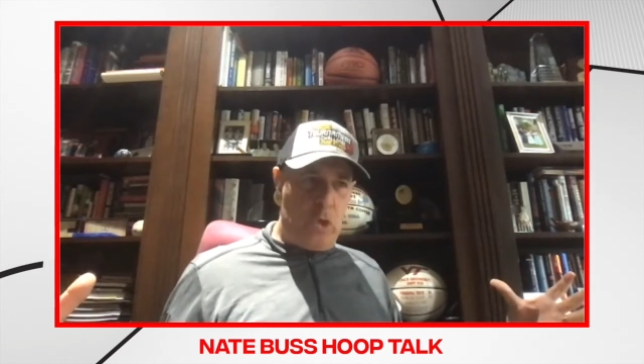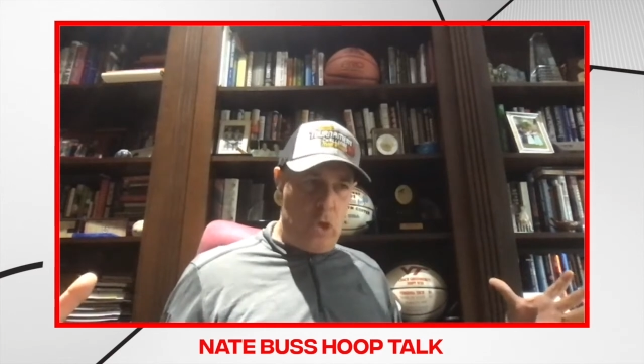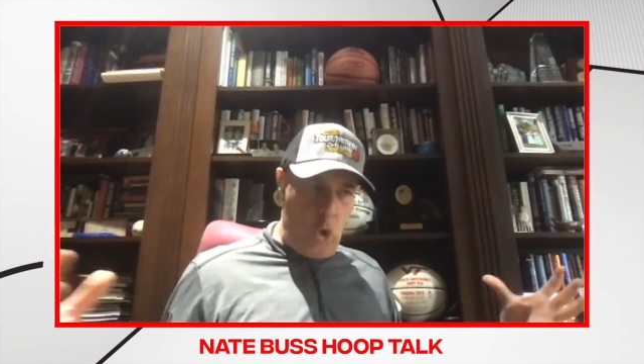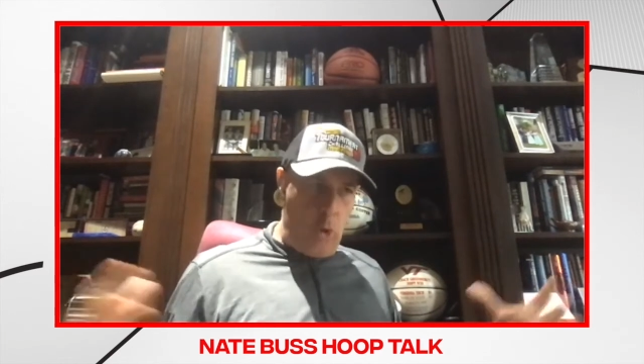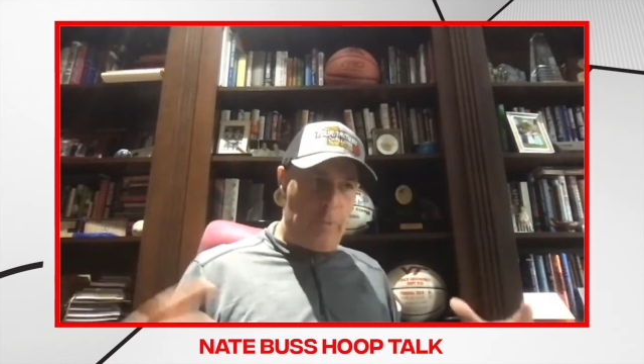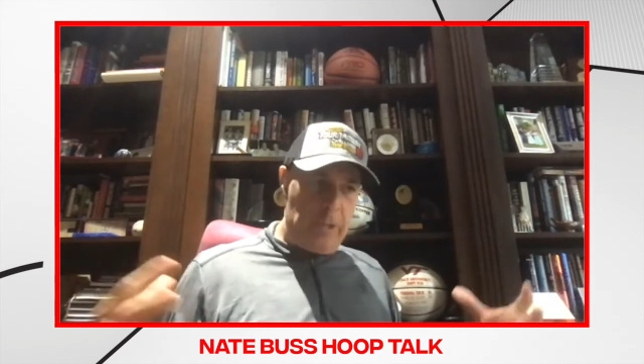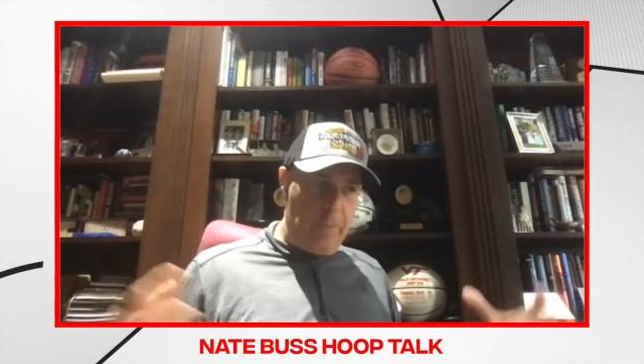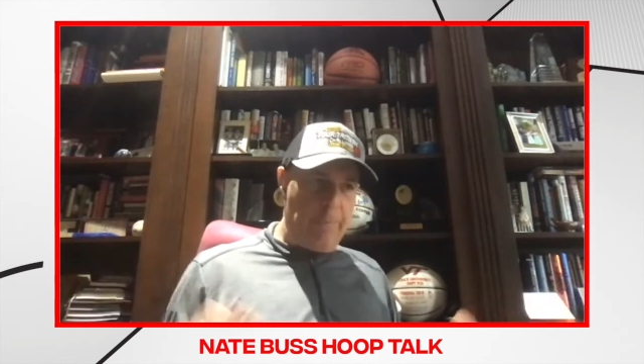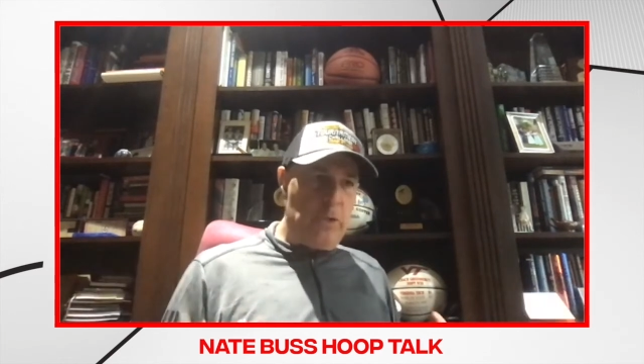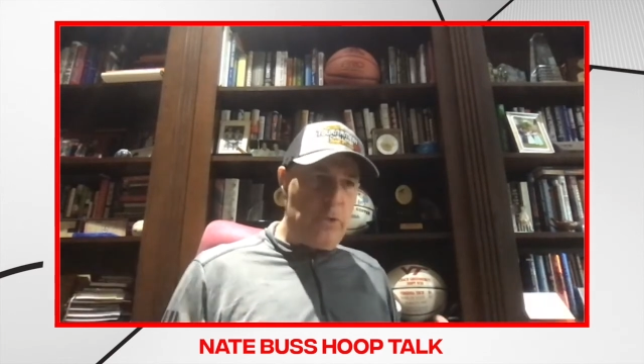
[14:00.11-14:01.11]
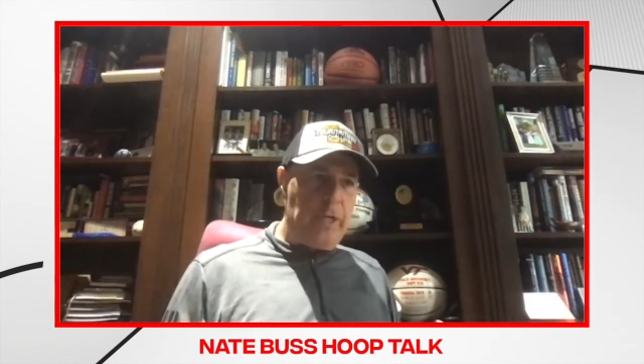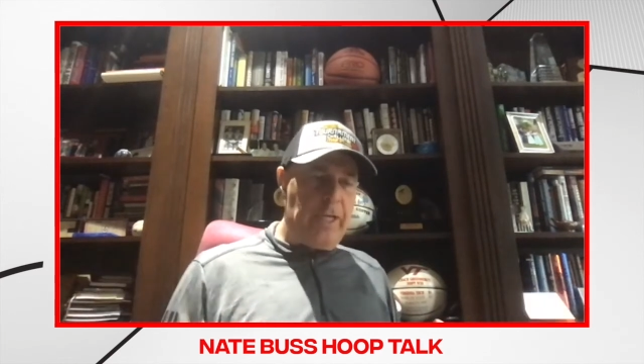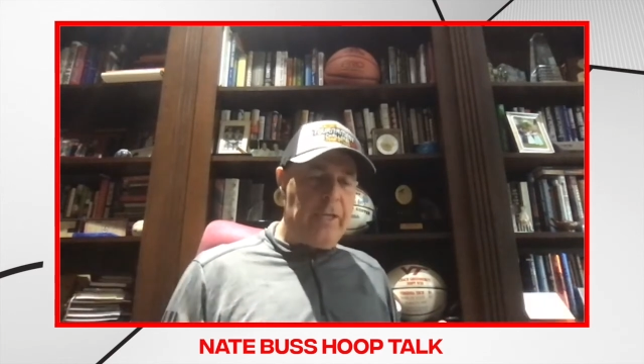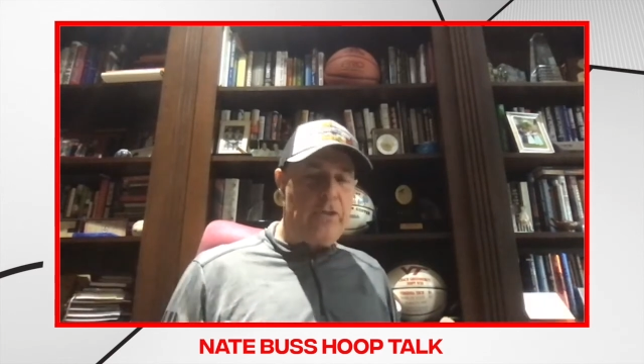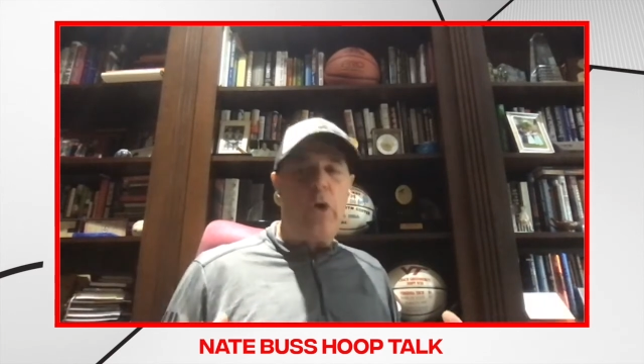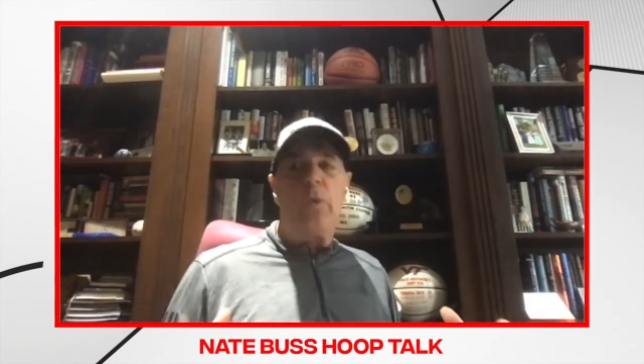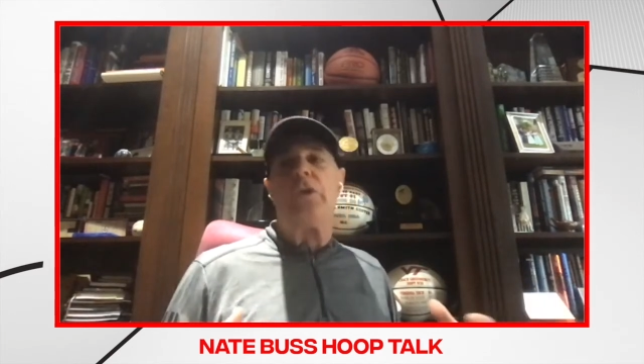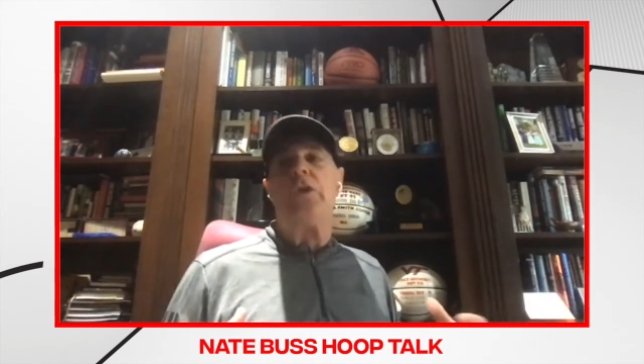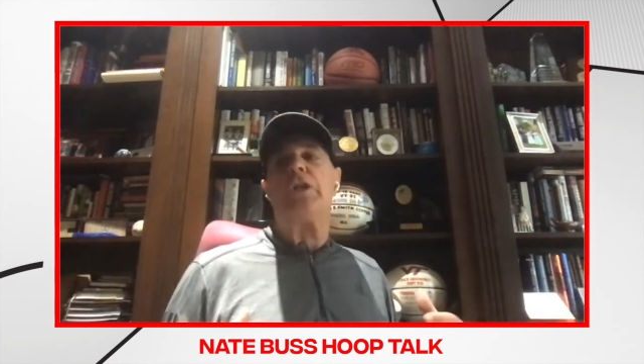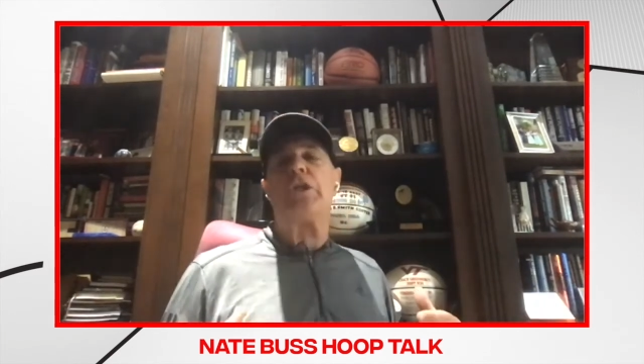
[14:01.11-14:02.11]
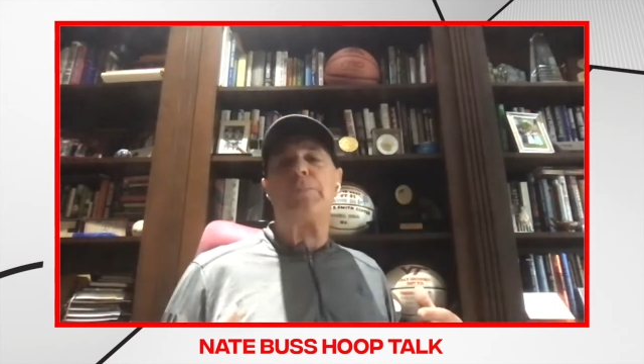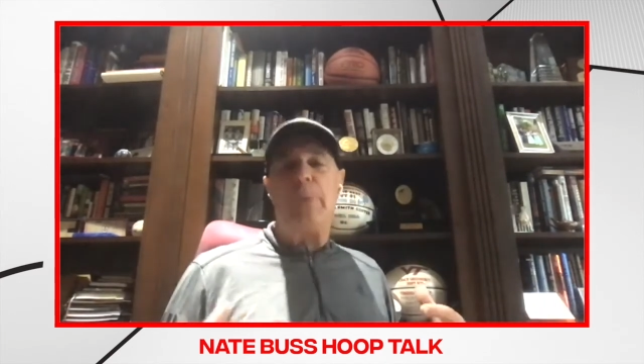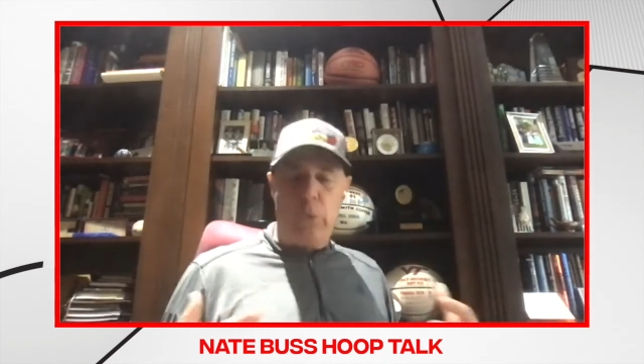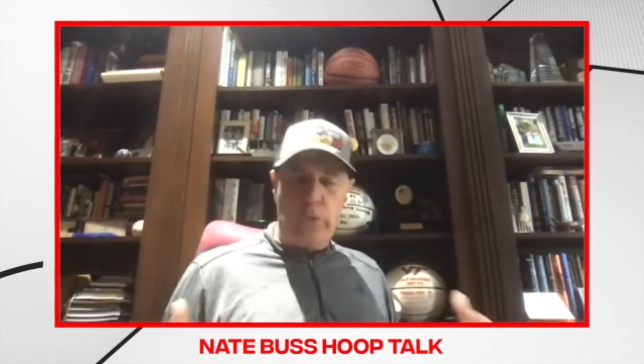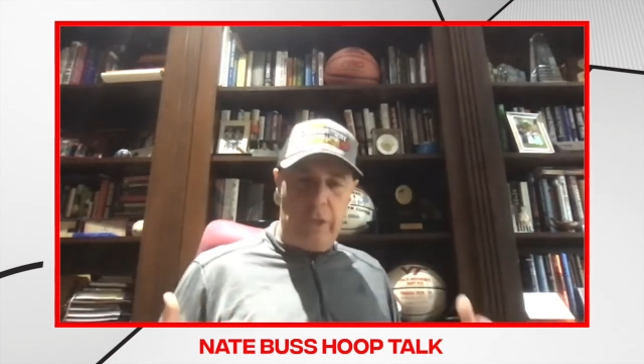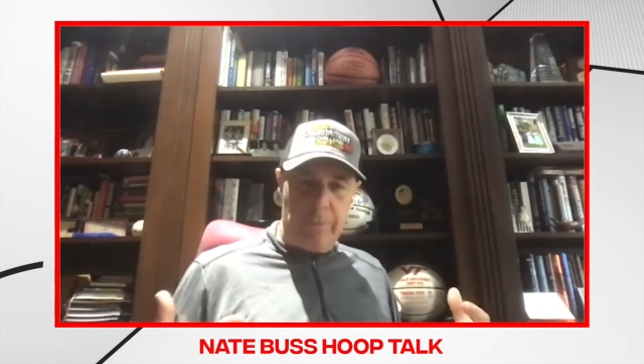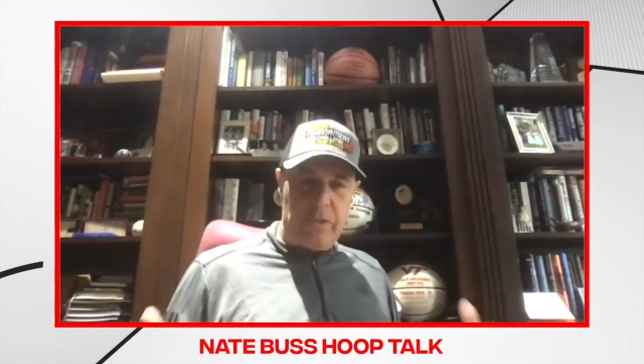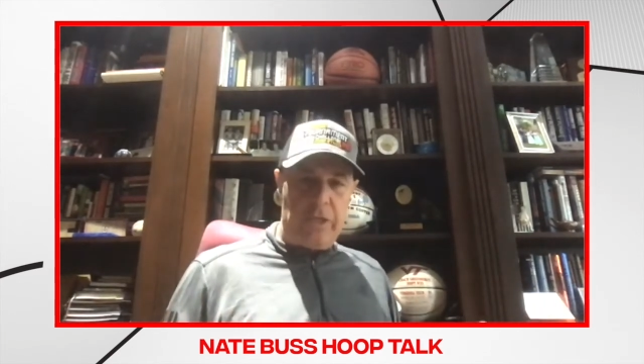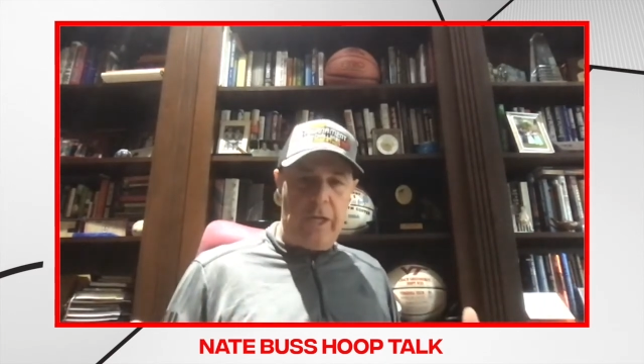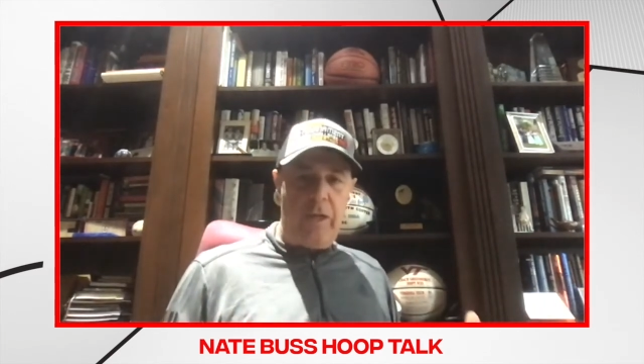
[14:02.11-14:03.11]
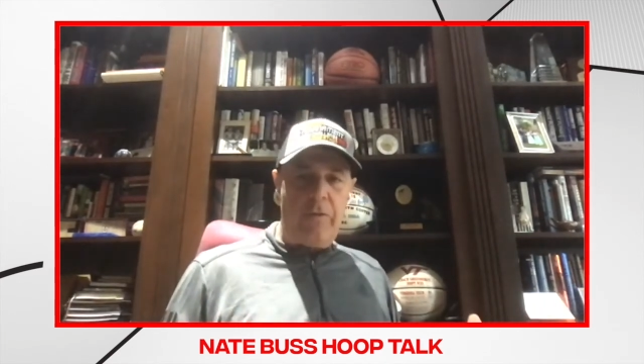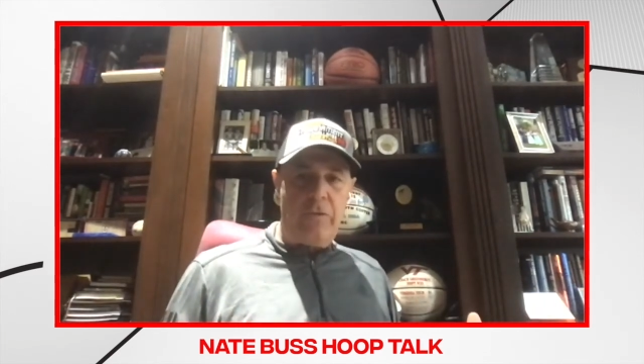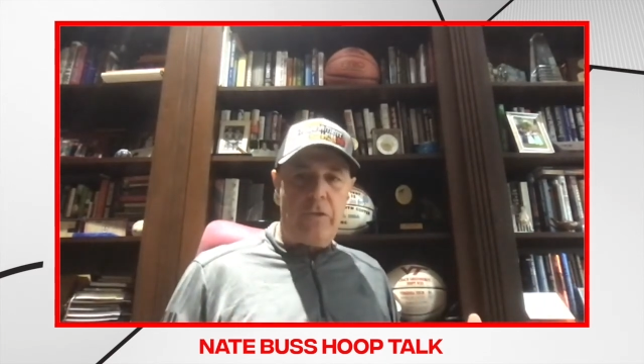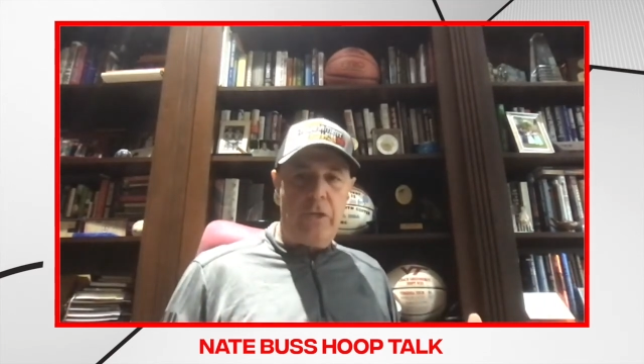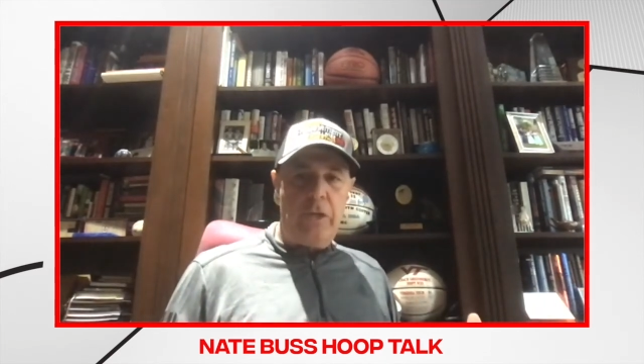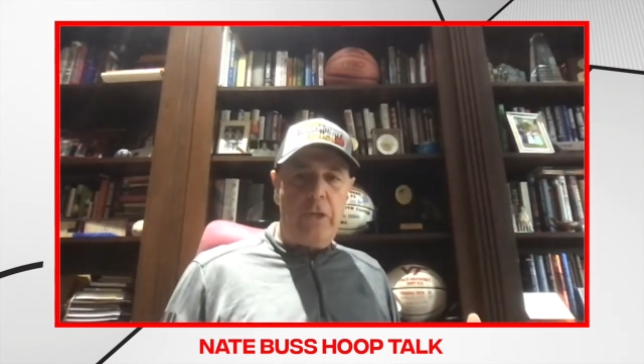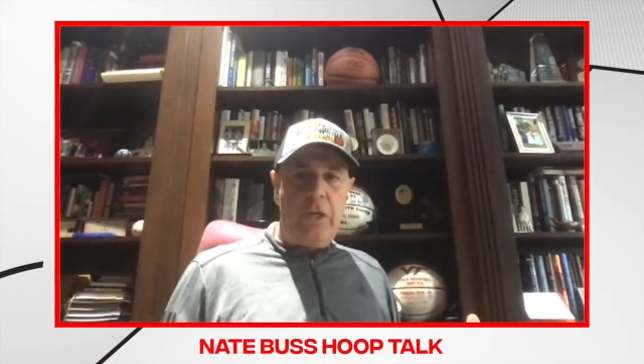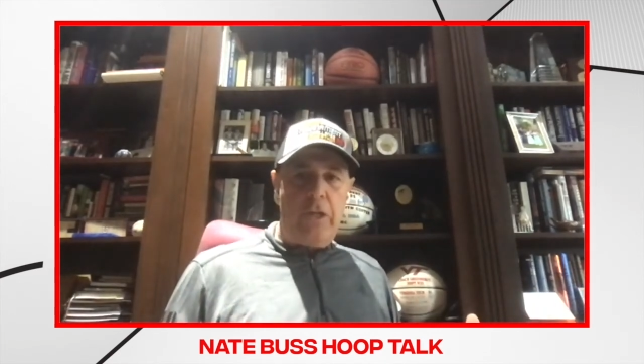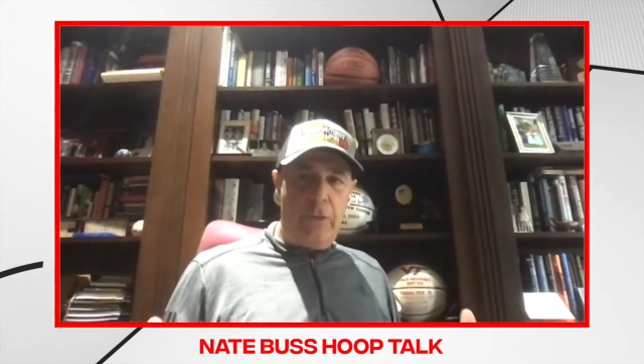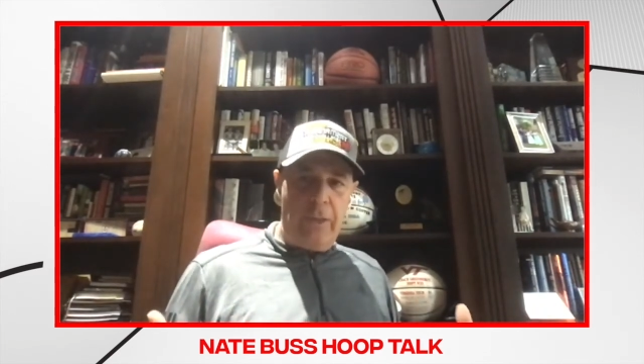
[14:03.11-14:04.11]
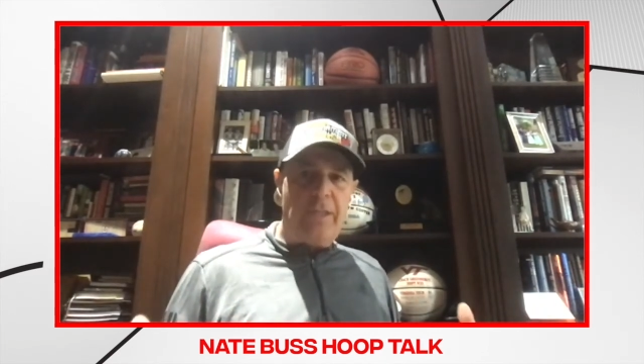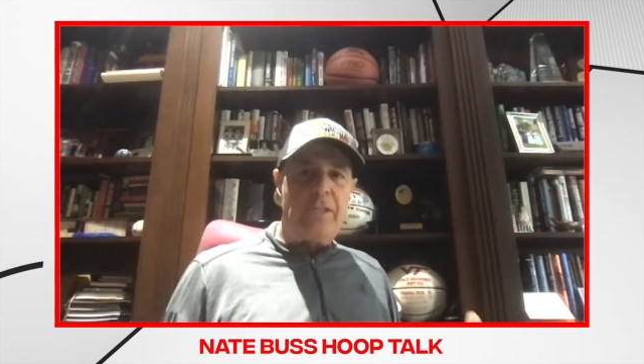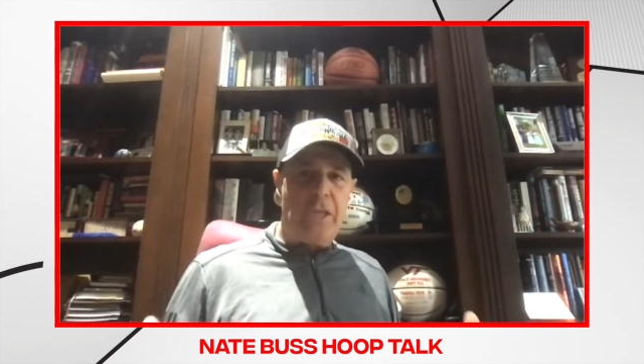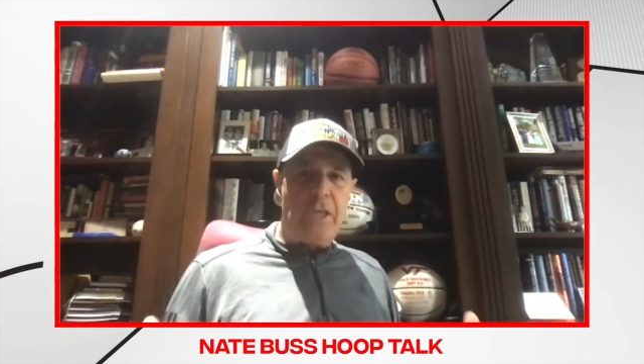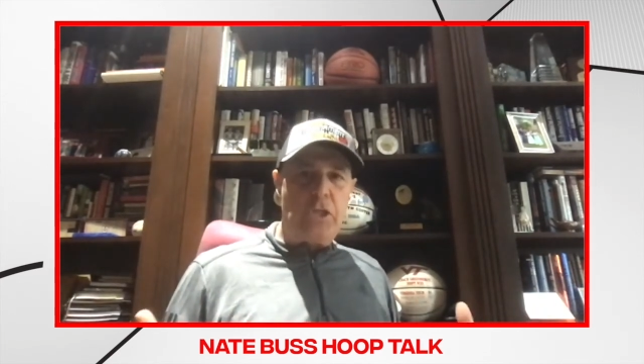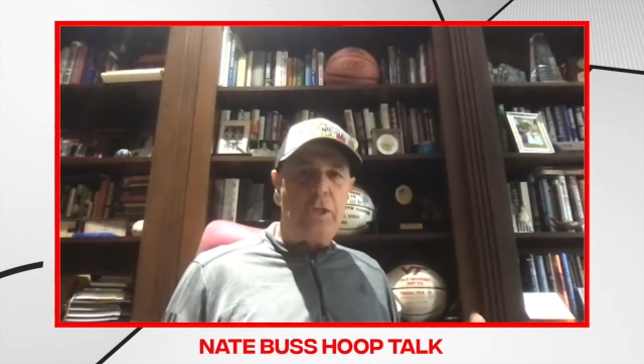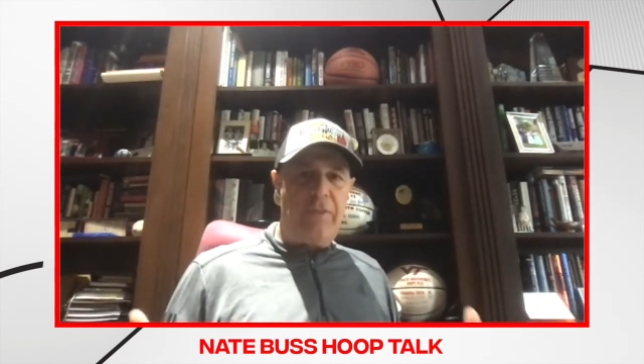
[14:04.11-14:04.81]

corporate community is going to expose themselves to the decision of an